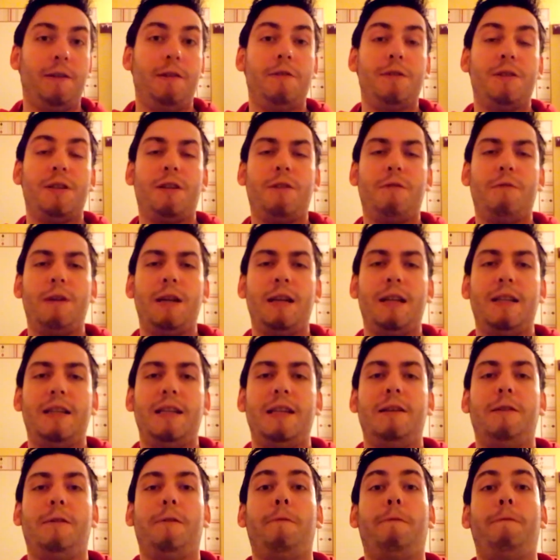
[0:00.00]
There's a great
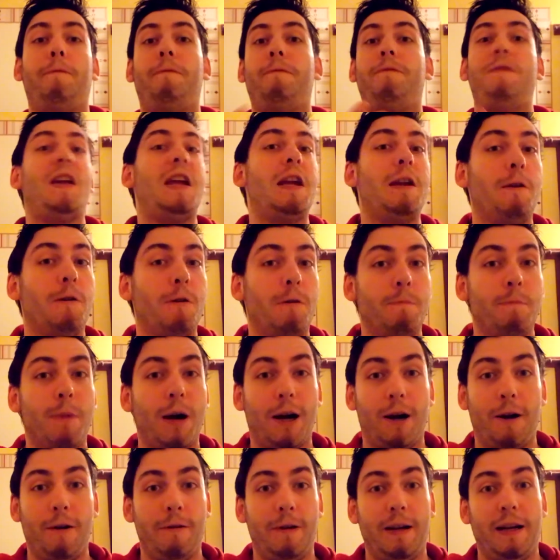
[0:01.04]
deal of
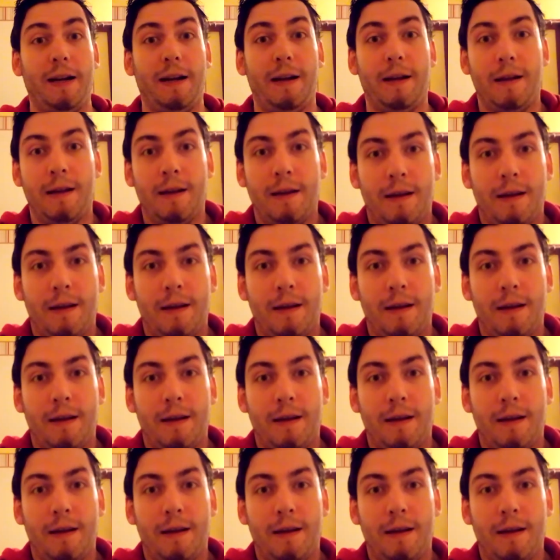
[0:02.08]
fear-mongering,